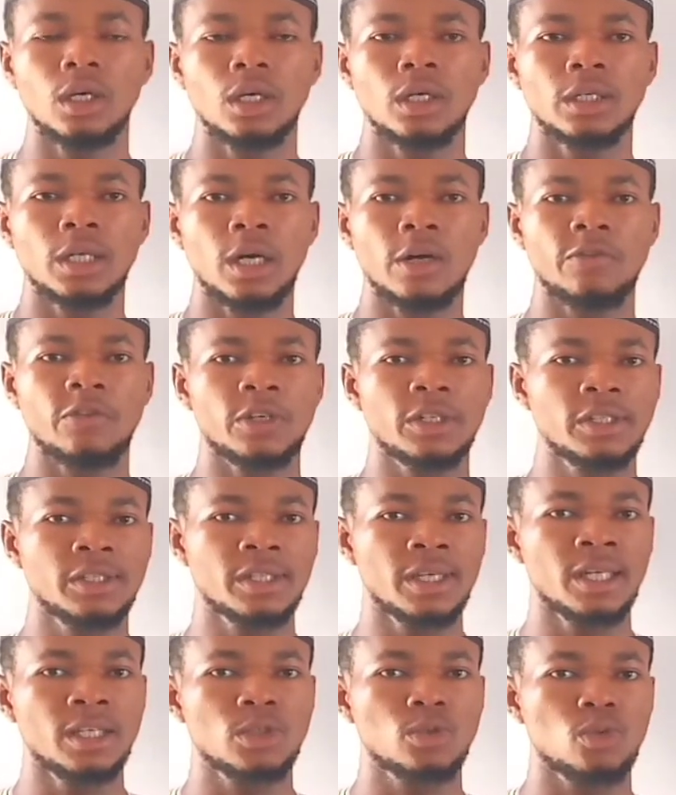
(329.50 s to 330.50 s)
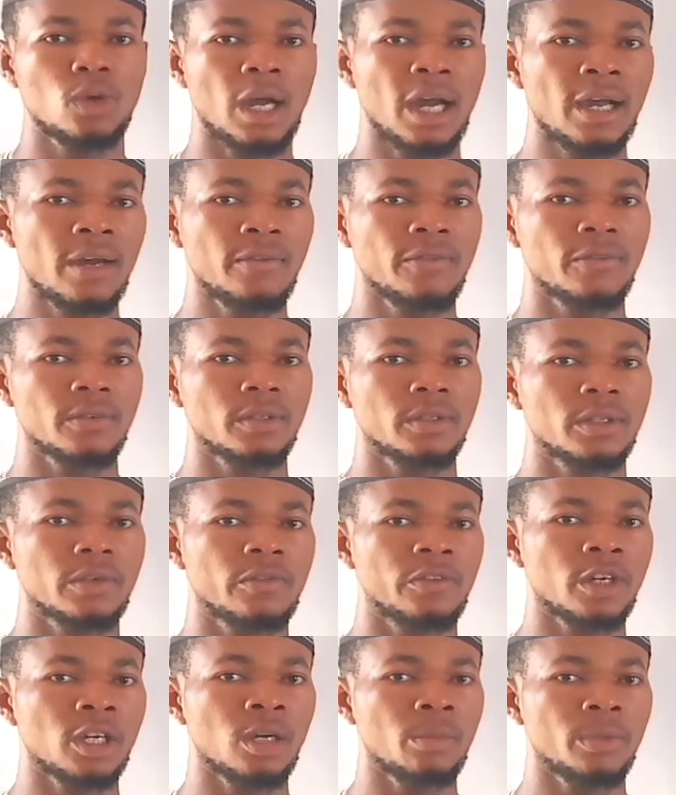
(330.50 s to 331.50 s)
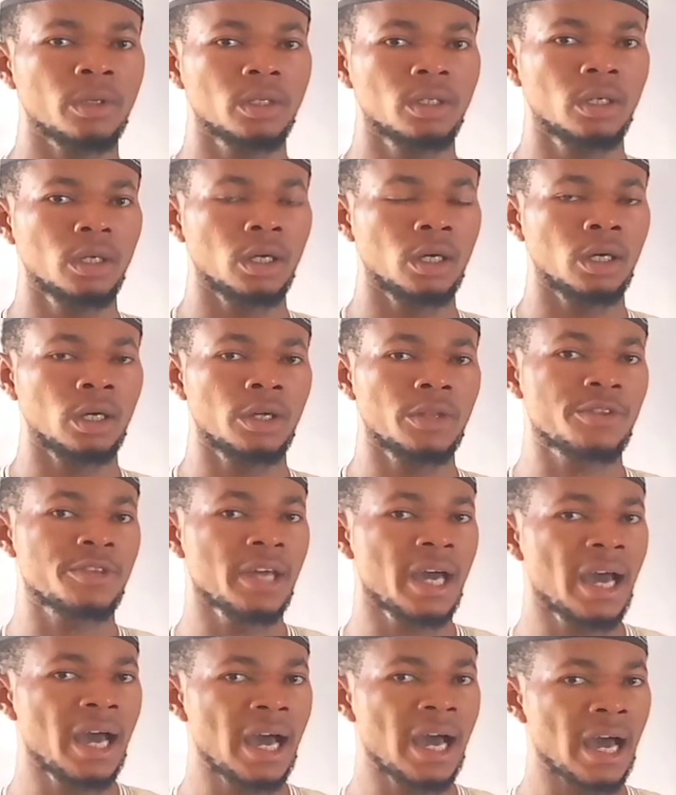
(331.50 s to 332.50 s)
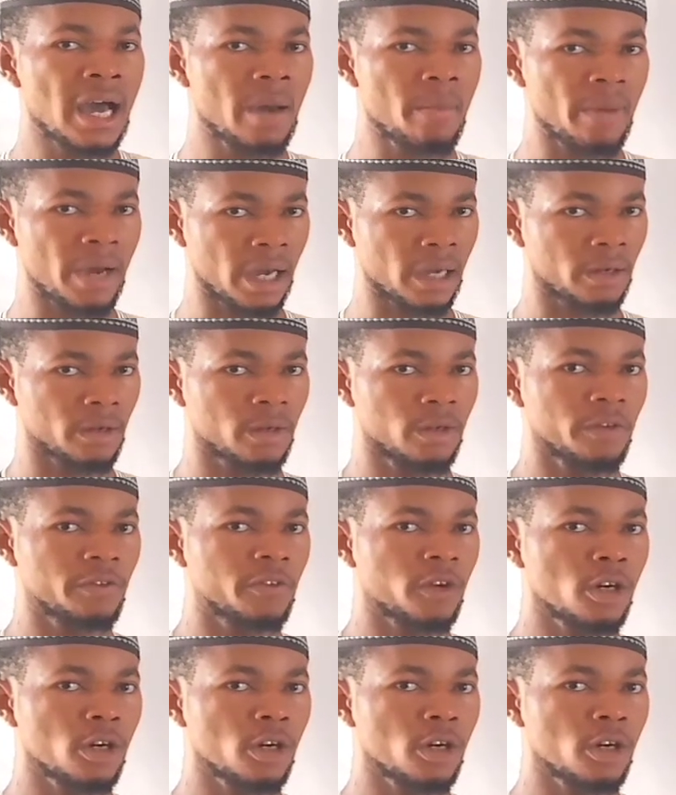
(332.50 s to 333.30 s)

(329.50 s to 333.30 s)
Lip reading: Now, for instance, we have the verb dhahaba